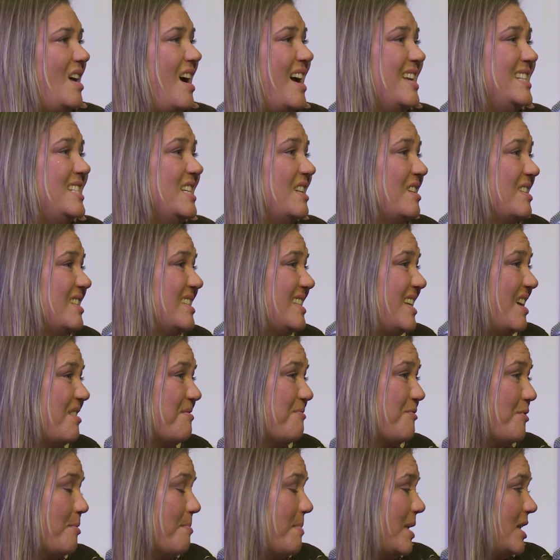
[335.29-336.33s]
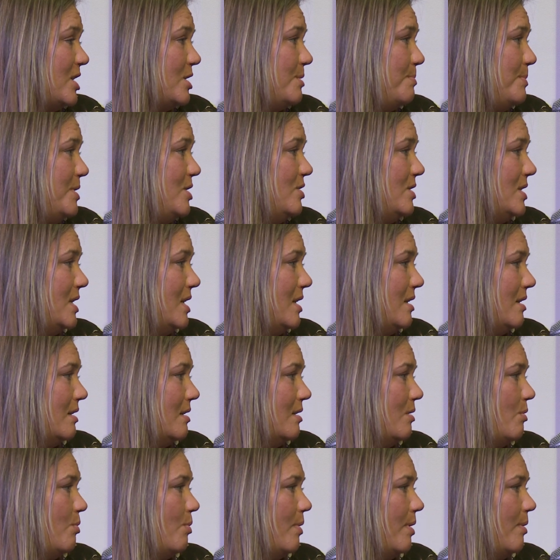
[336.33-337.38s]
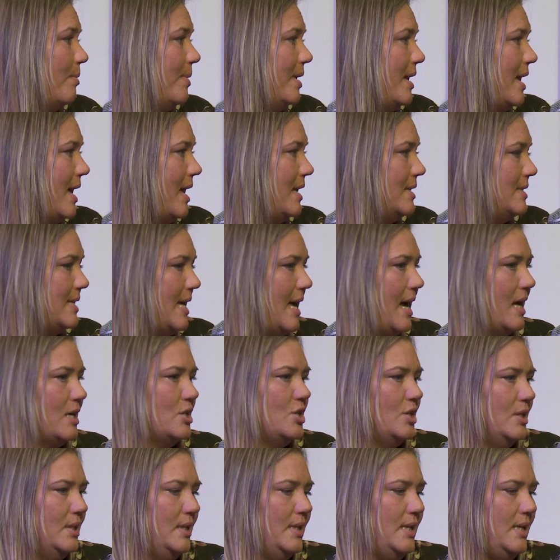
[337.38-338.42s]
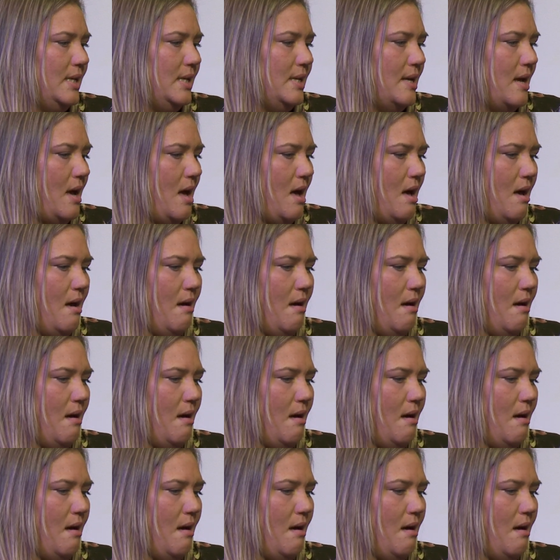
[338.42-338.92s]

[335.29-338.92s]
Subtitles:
I did a skit for Much Music where we had to actually